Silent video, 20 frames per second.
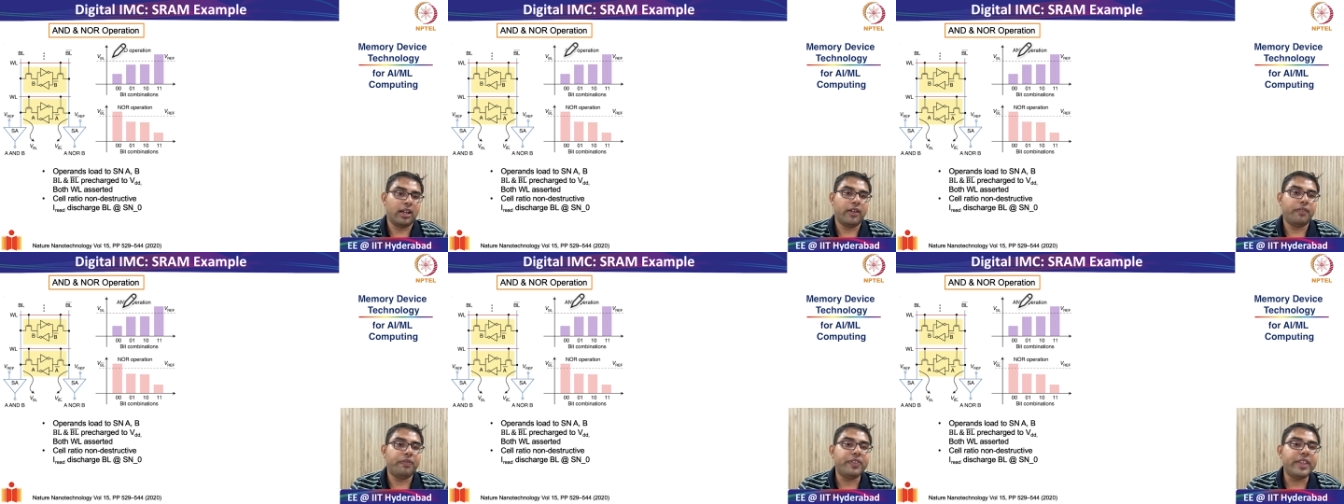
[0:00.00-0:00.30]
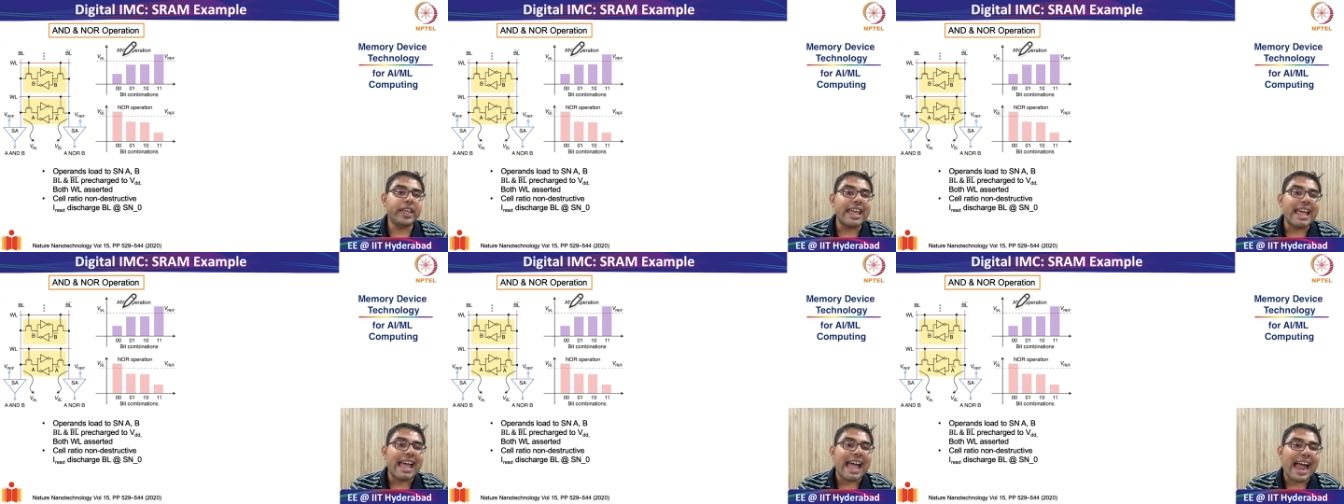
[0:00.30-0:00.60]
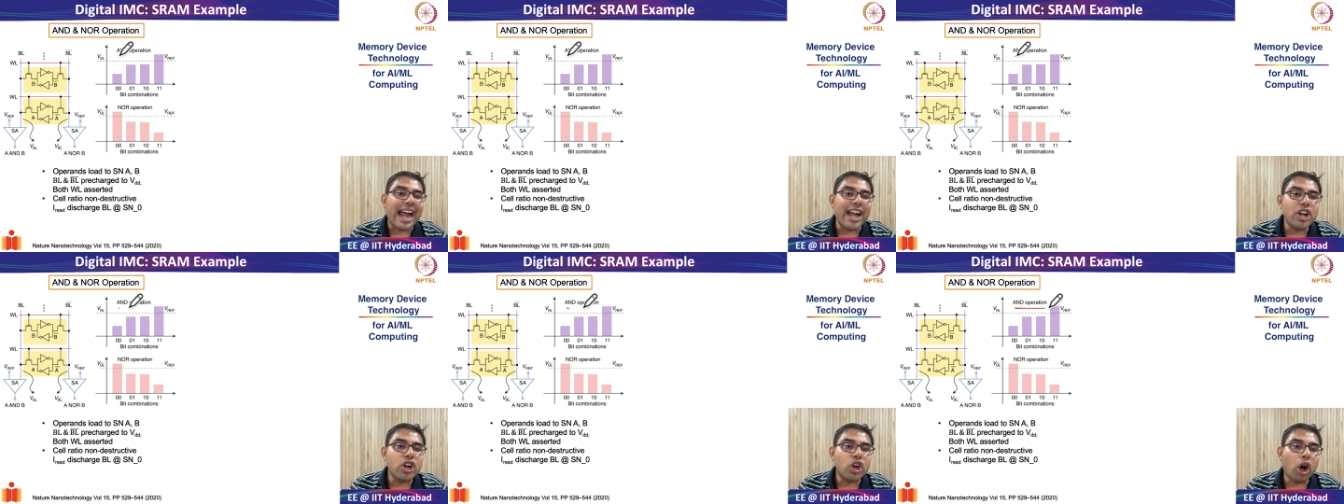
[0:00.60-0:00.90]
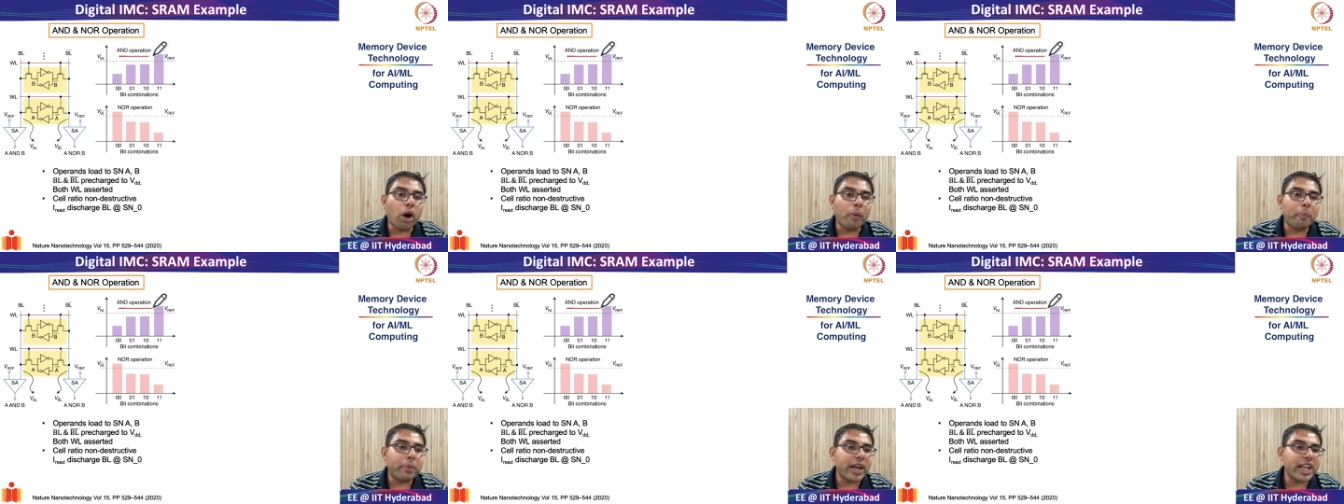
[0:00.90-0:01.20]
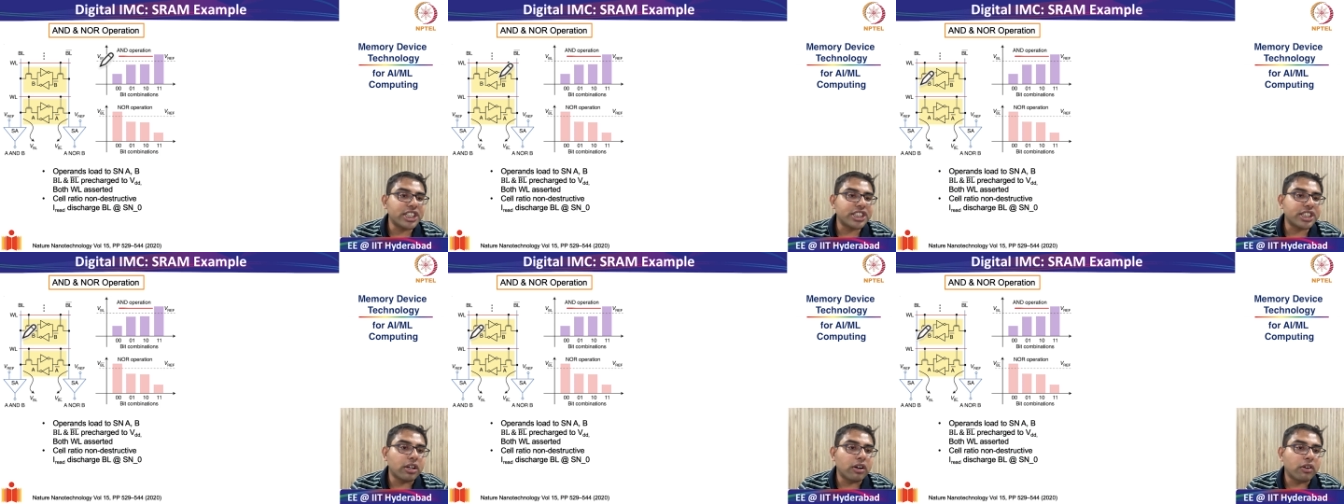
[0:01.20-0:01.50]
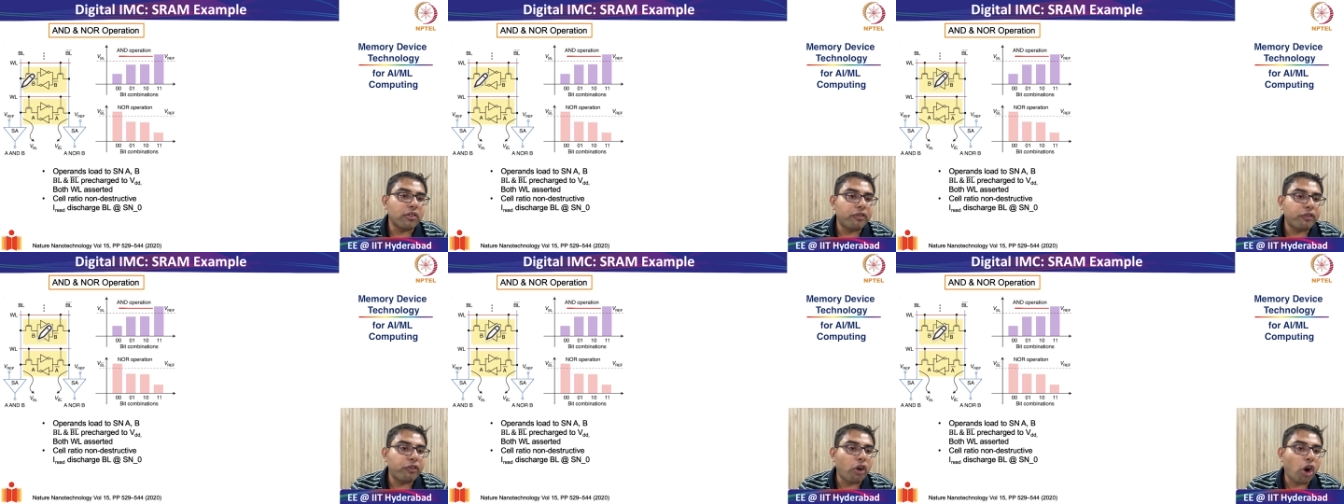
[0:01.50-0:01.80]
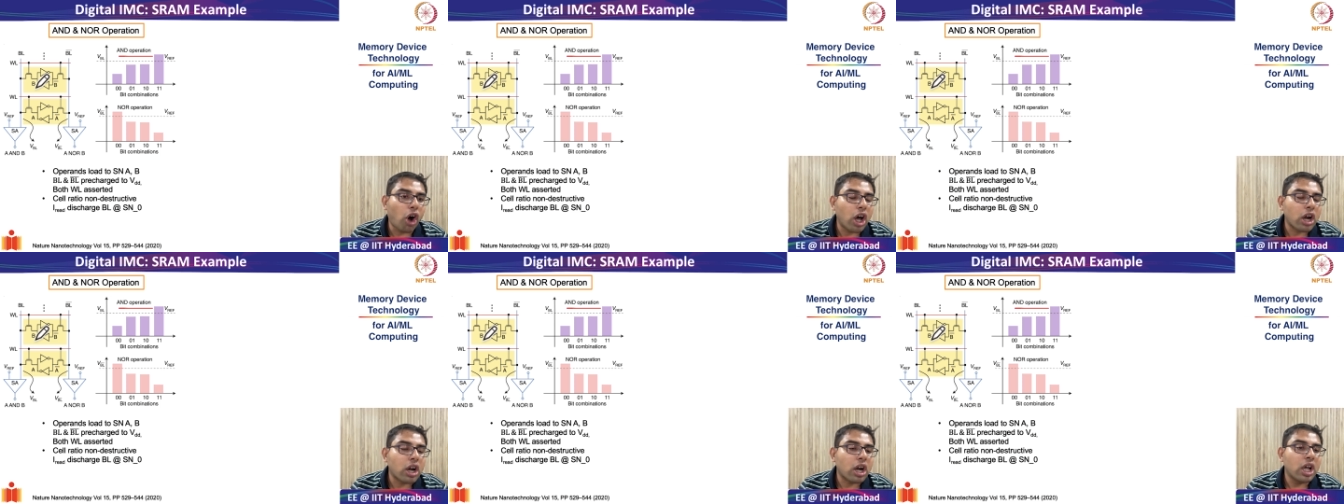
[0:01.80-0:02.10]
the AND operation
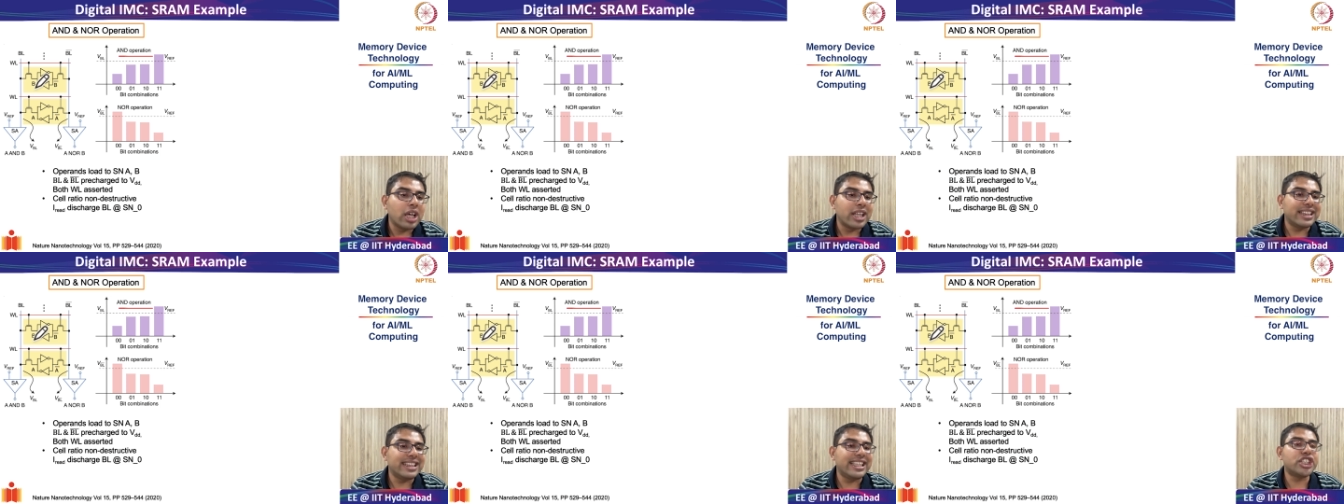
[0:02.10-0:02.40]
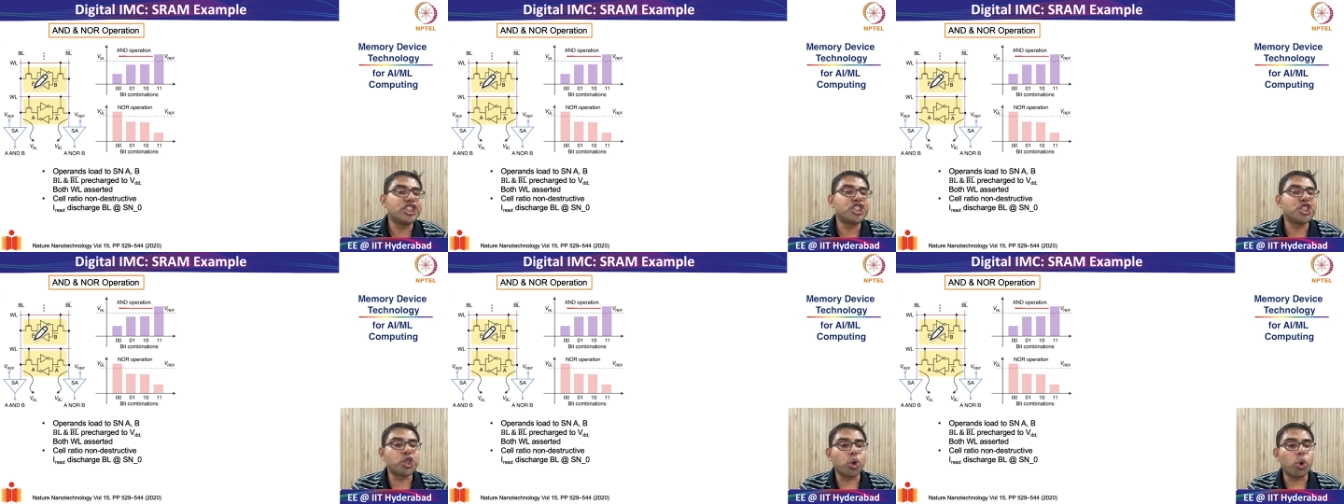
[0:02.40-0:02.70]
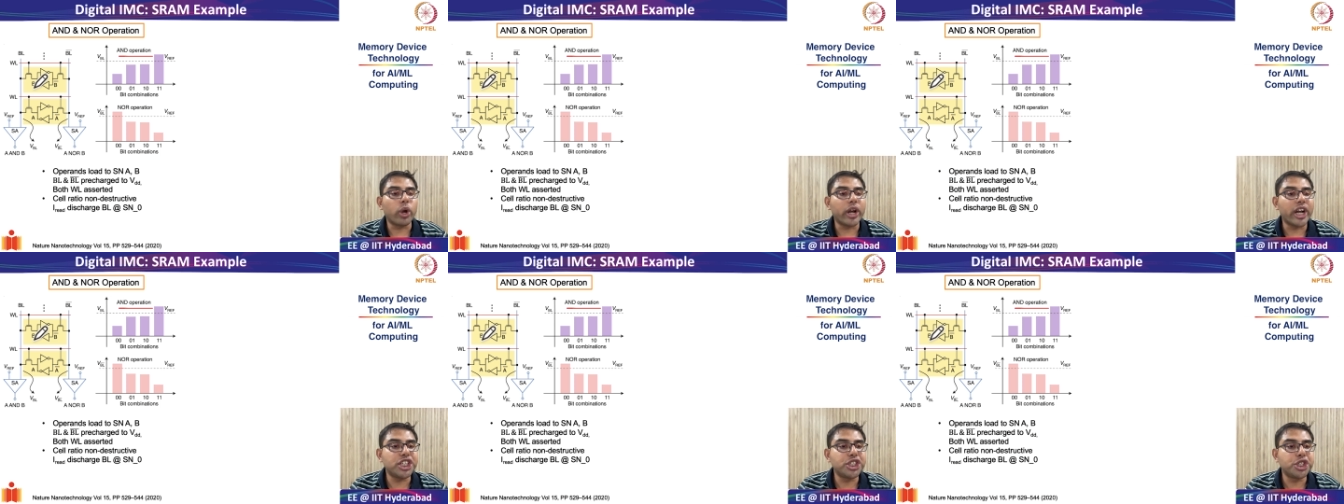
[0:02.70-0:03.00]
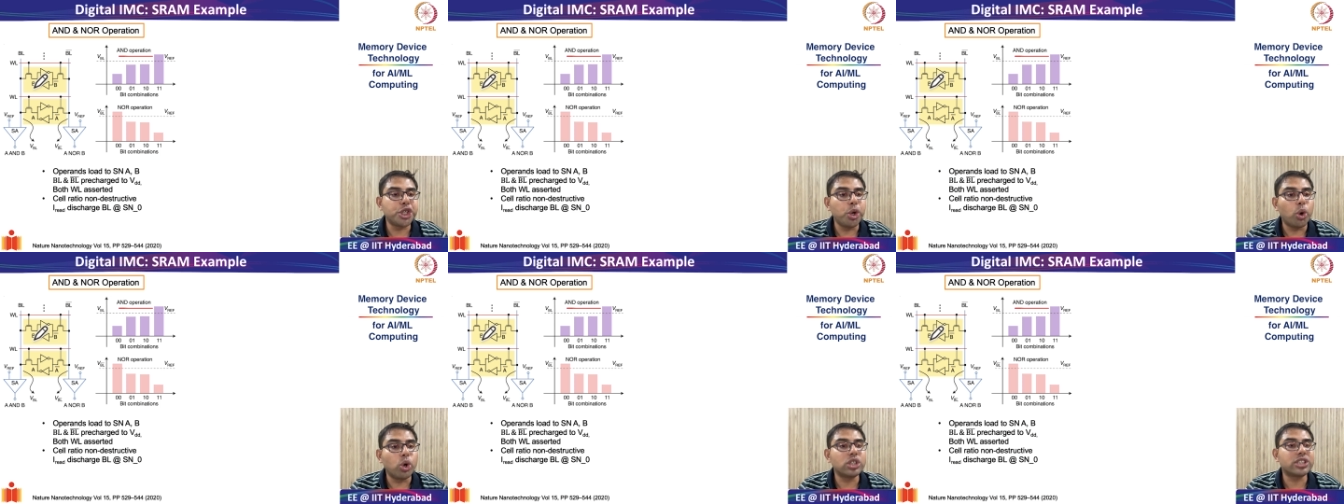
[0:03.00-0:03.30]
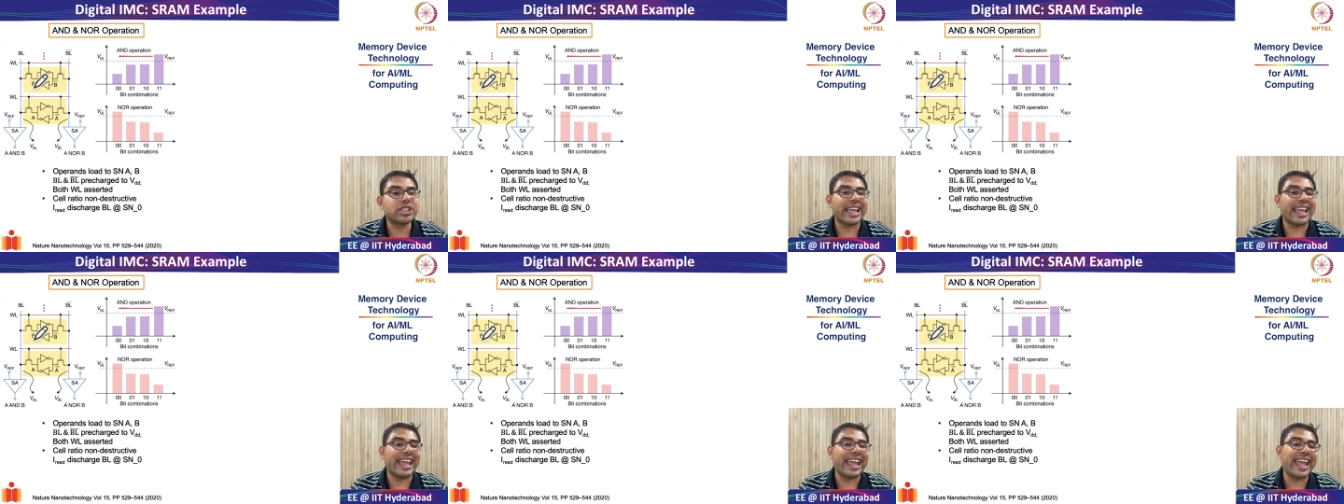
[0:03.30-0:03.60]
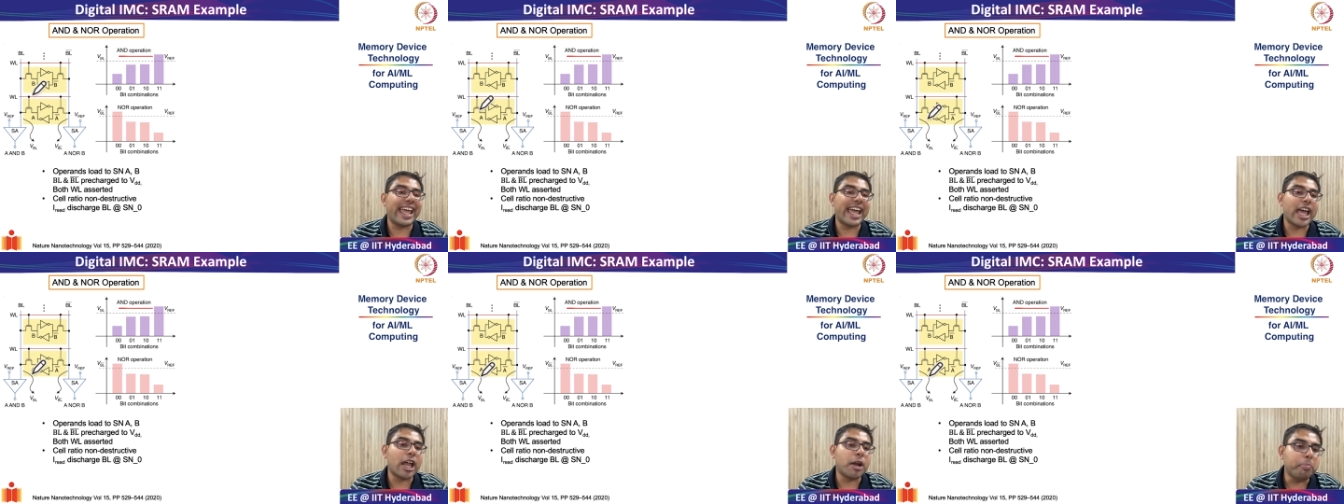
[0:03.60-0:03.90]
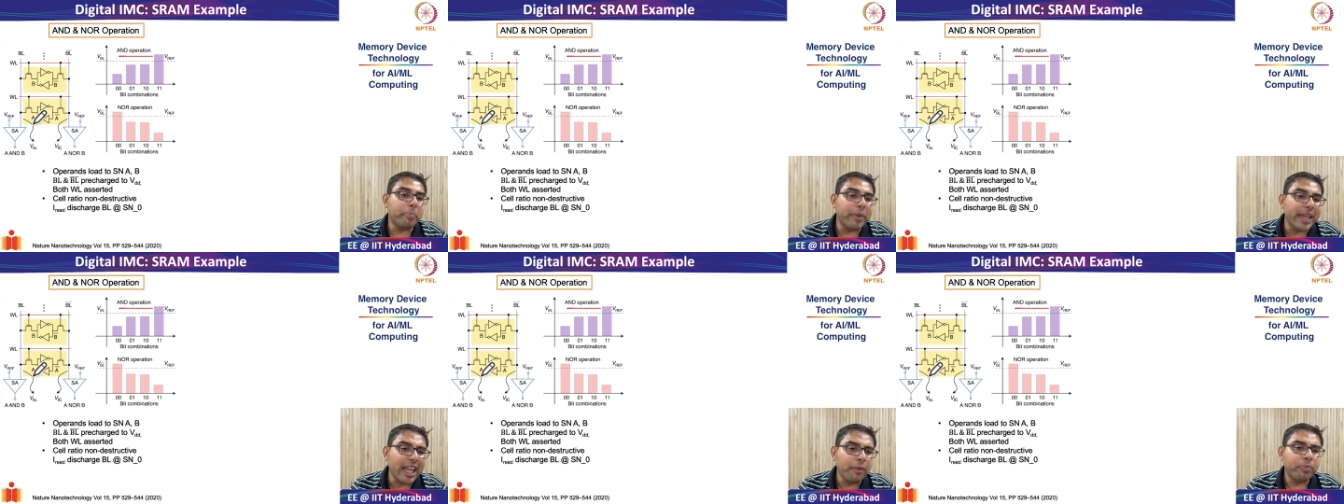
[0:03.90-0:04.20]
for the storage nodes A and
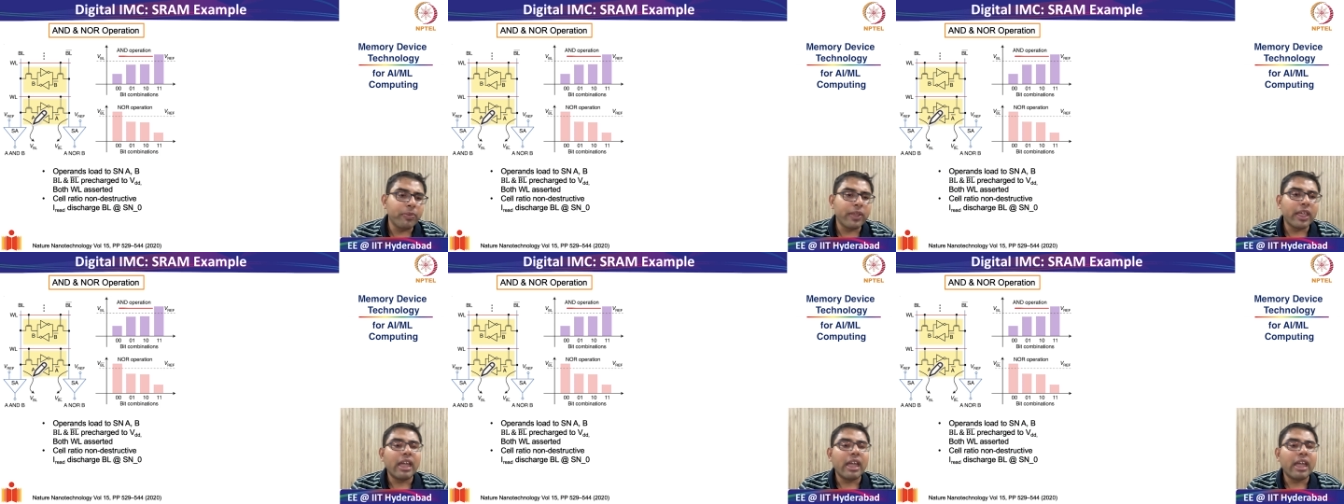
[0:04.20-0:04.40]
B.